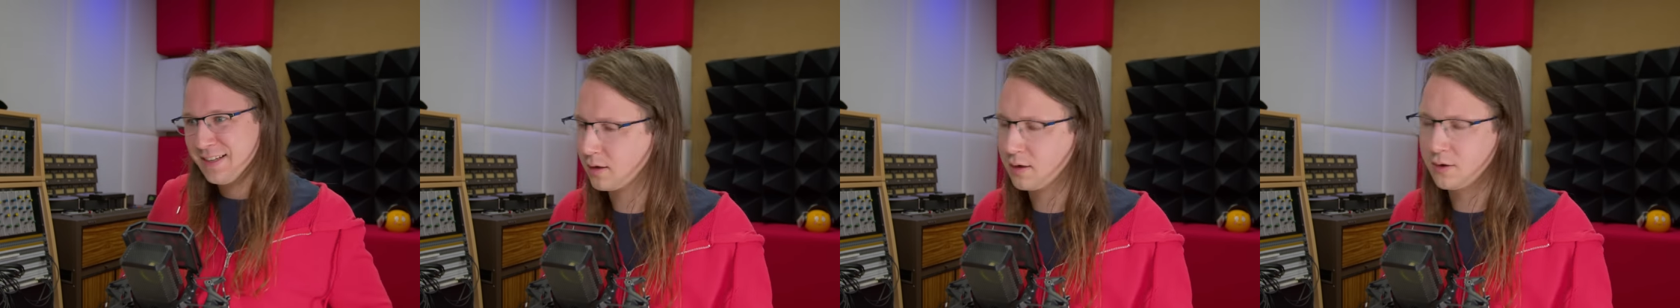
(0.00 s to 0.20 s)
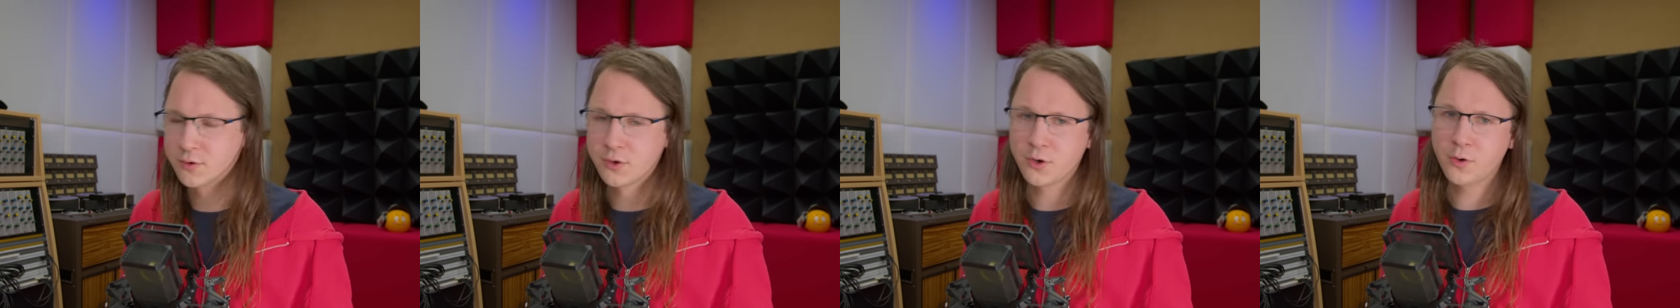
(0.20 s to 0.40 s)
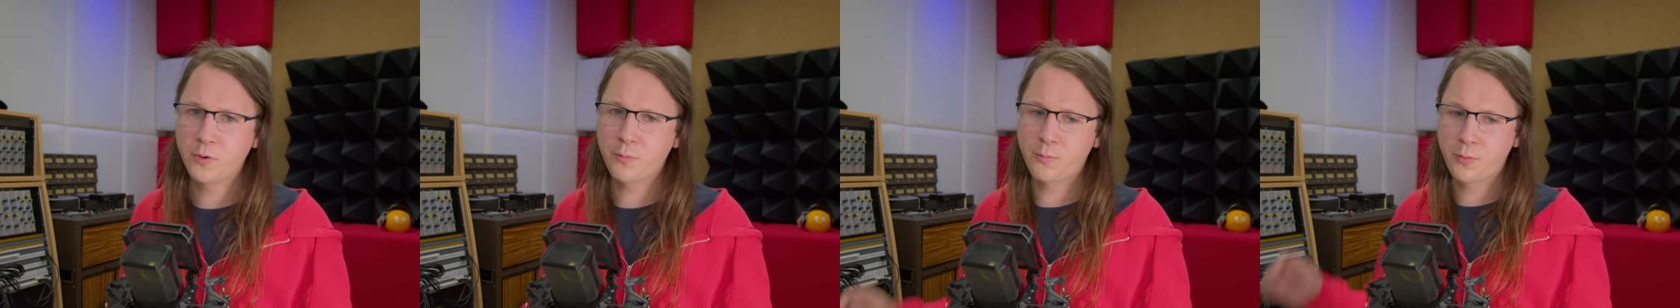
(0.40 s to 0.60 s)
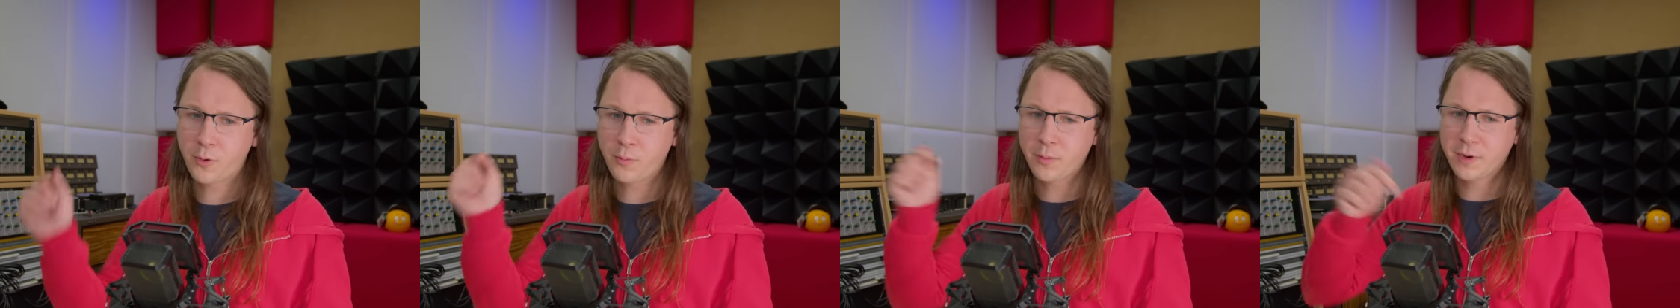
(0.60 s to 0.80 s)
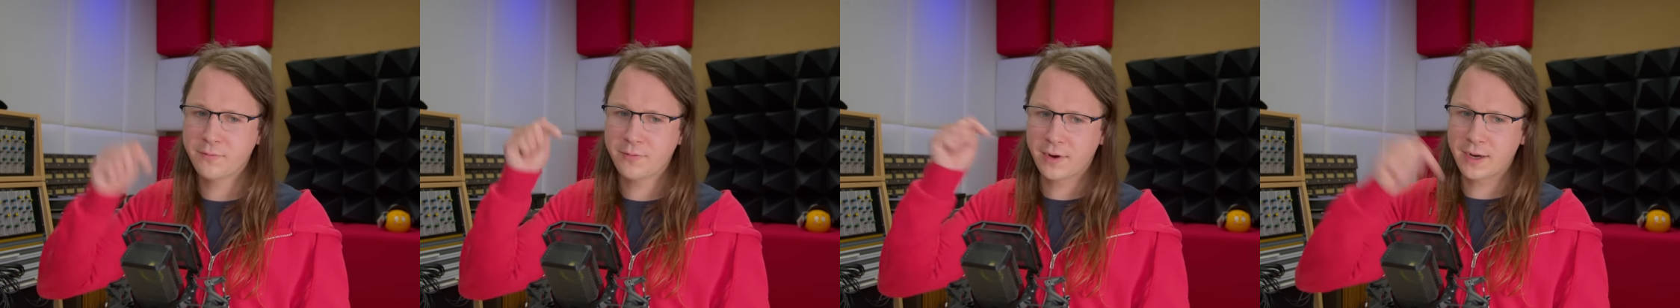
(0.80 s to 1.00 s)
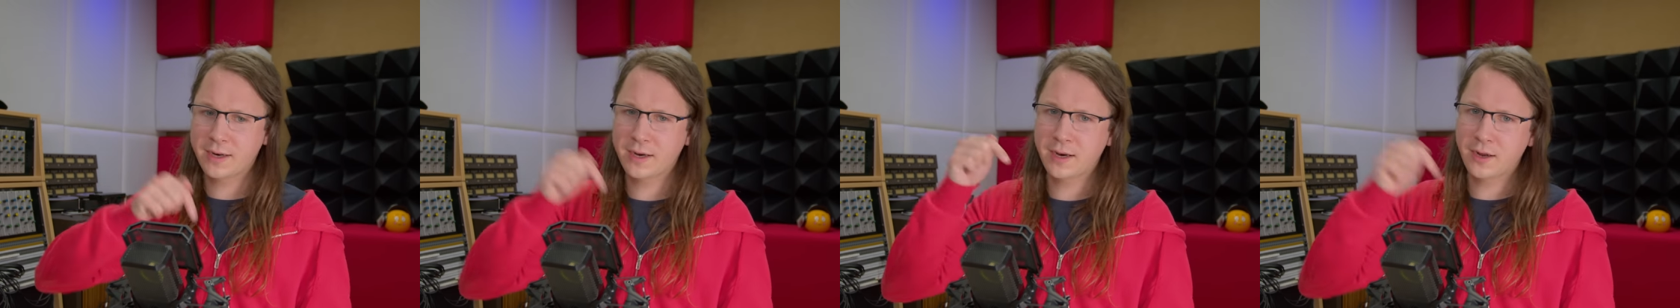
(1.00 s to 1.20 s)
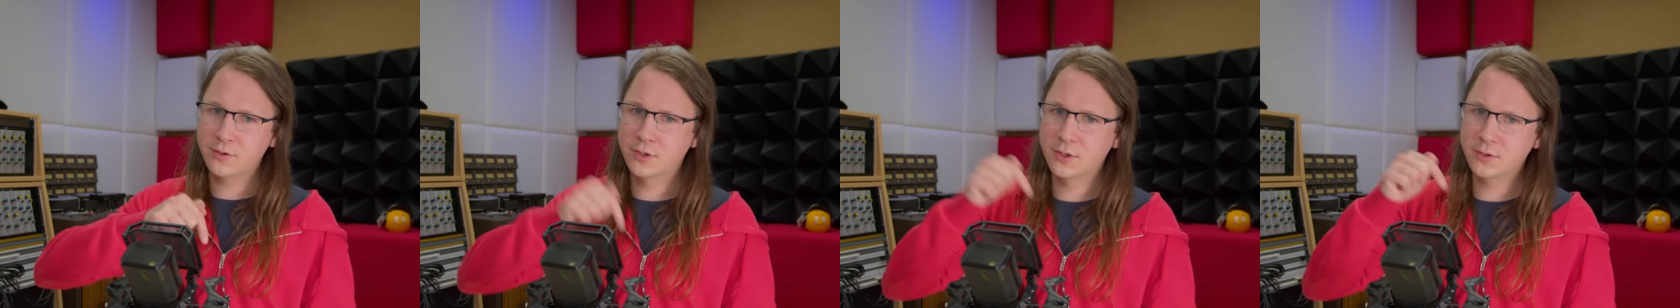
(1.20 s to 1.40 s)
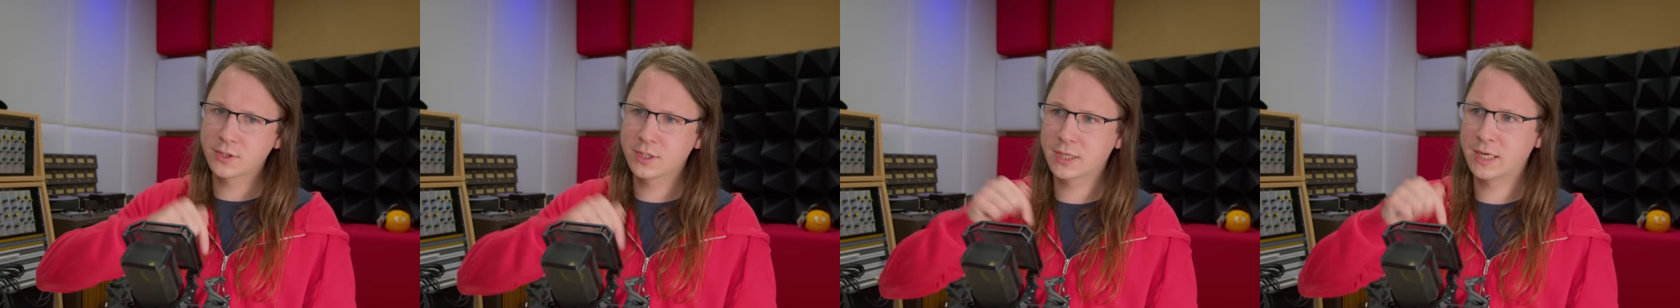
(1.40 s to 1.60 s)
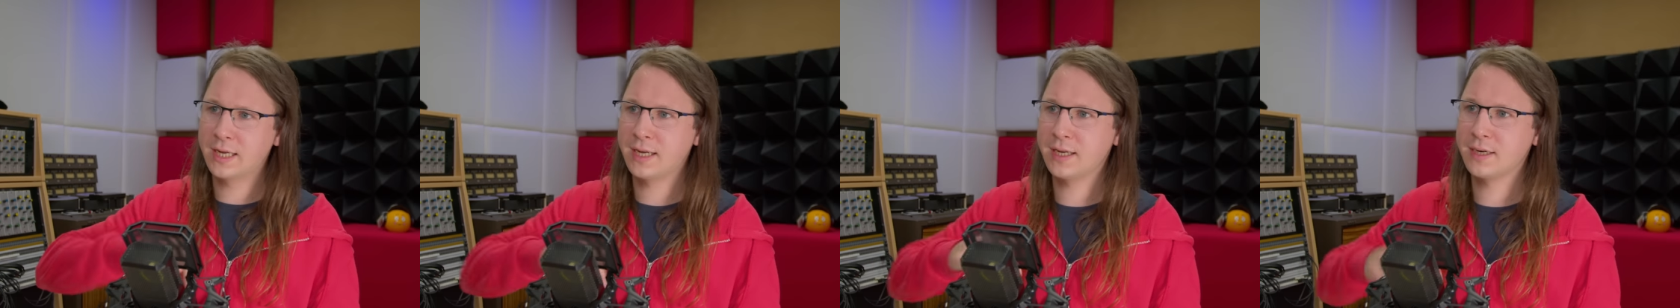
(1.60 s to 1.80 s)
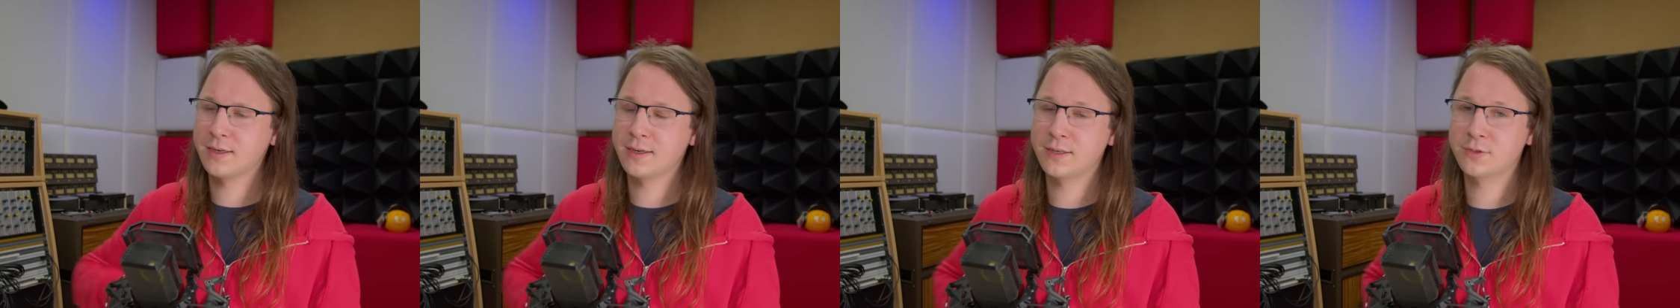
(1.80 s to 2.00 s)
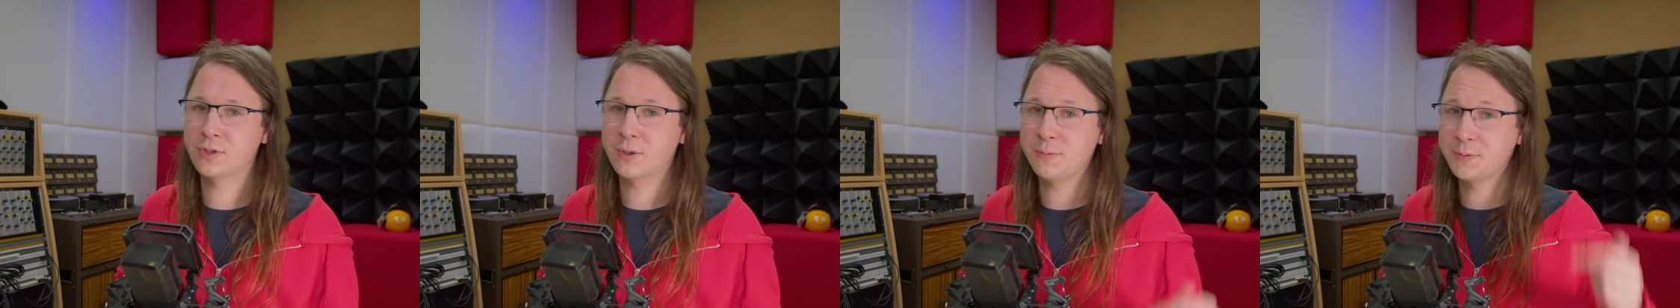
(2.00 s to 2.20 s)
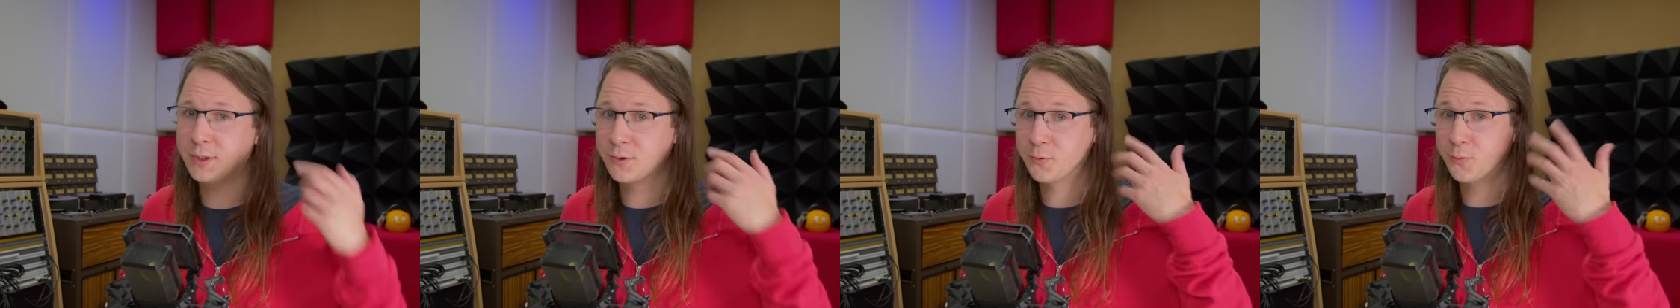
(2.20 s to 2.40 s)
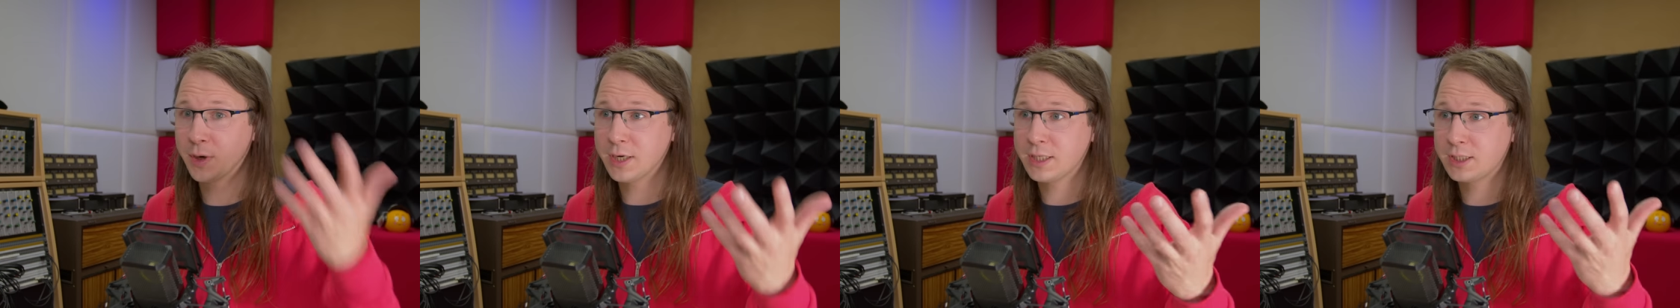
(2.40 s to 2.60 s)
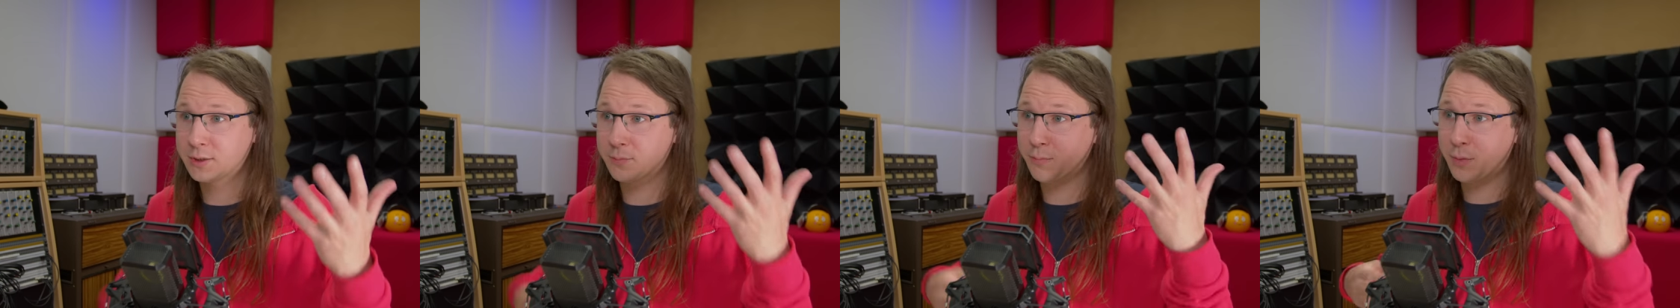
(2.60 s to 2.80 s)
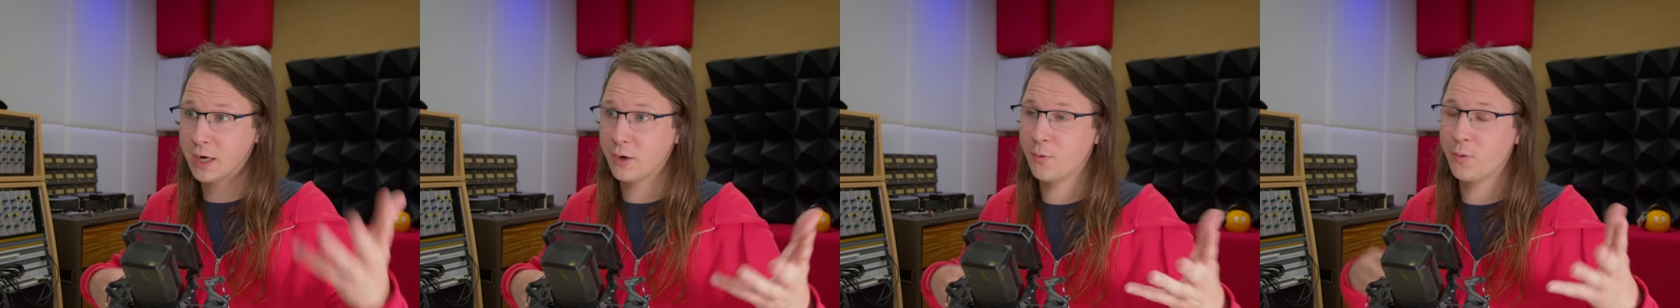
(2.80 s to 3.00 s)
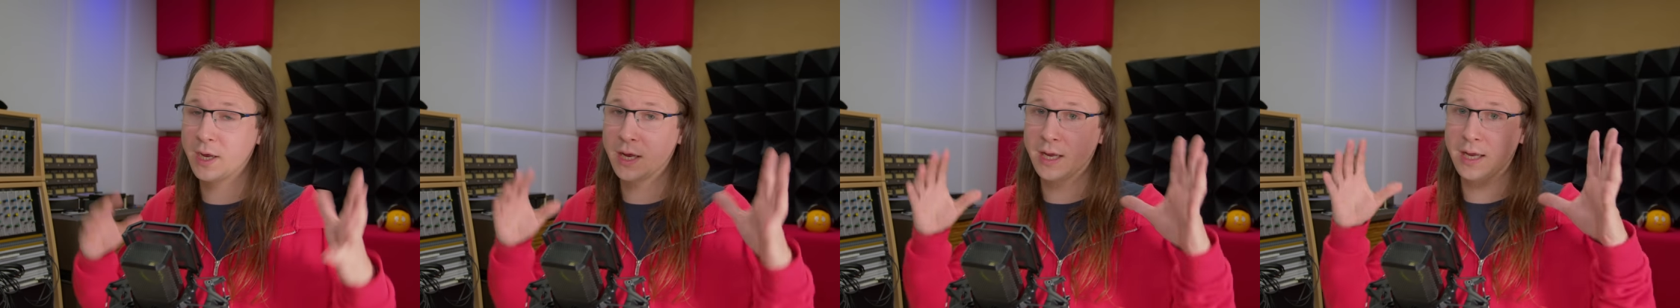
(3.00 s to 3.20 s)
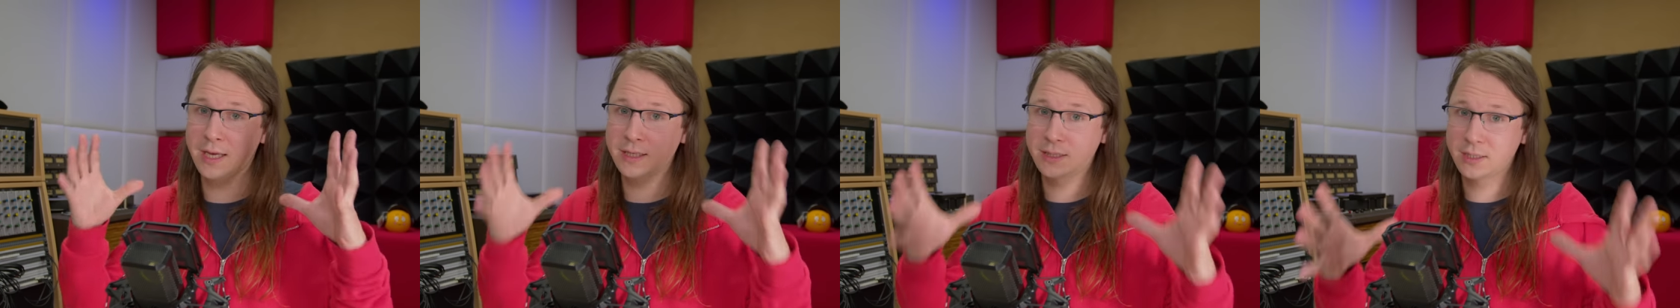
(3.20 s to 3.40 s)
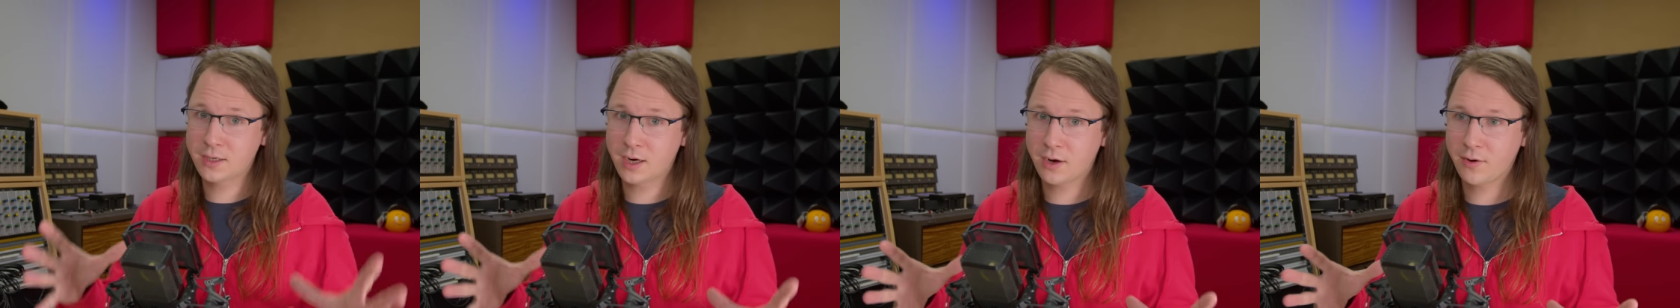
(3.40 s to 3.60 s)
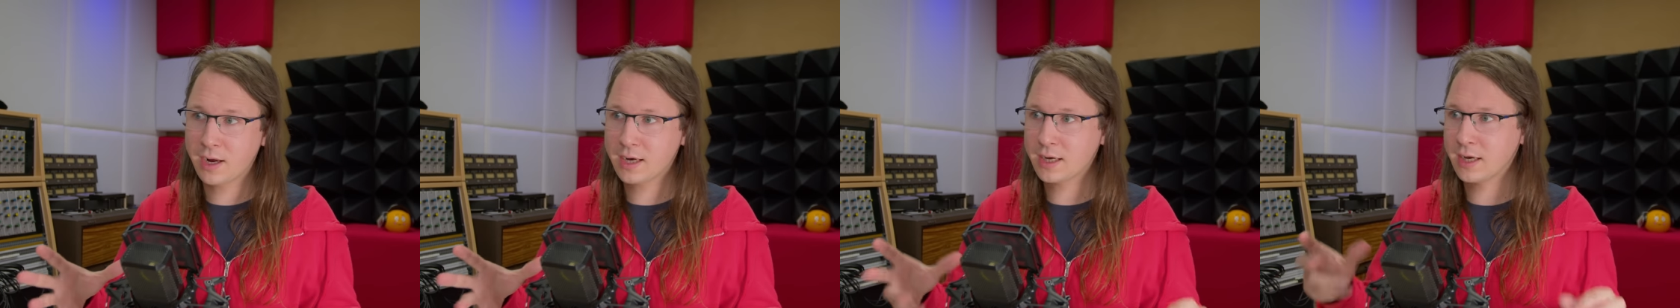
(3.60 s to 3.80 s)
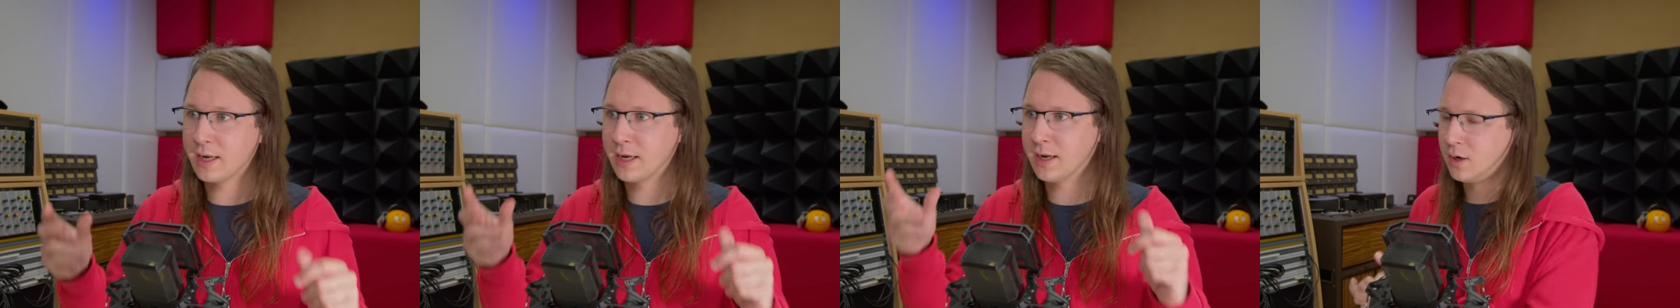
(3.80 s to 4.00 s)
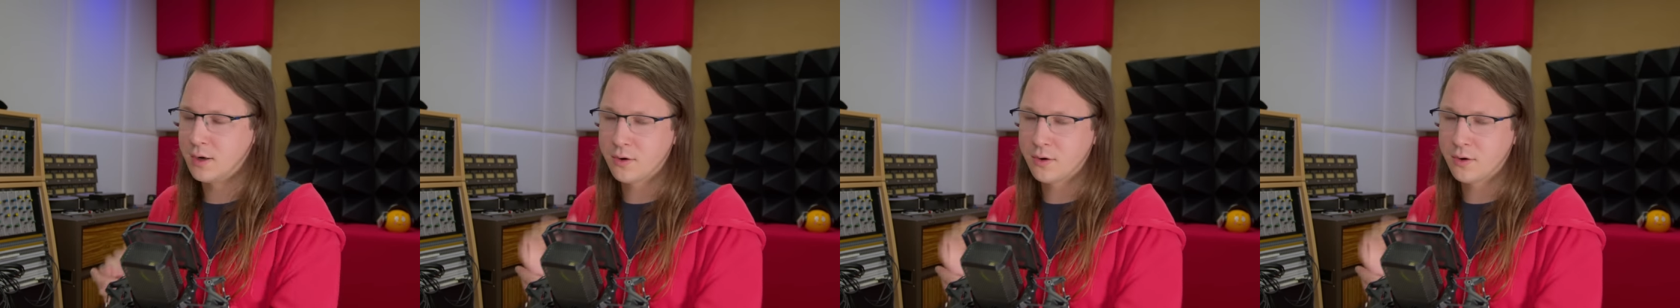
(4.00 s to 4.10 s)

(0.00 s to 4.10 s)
So you'll probably find it out using the link in the description, which, by the way, is a direct link.